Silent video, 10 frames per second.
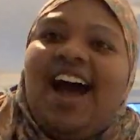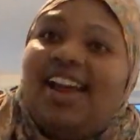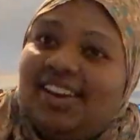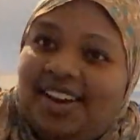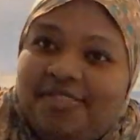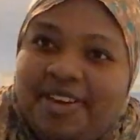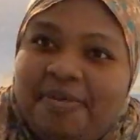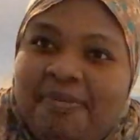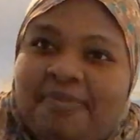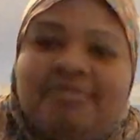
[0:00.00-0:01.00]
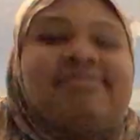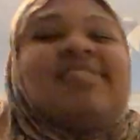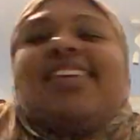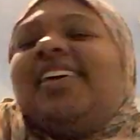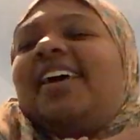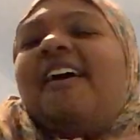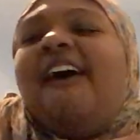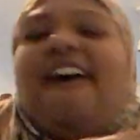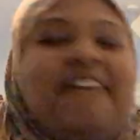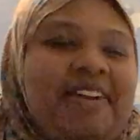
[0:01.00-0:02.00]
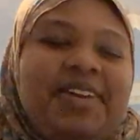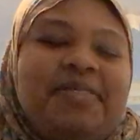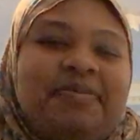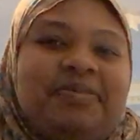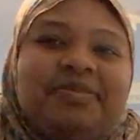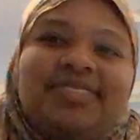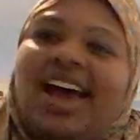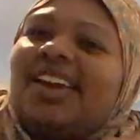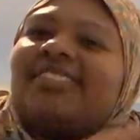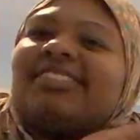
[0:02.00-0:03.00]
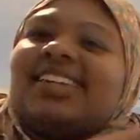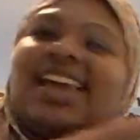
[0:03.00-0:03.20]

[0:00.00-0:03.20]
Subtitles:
I love him, hate him. I don't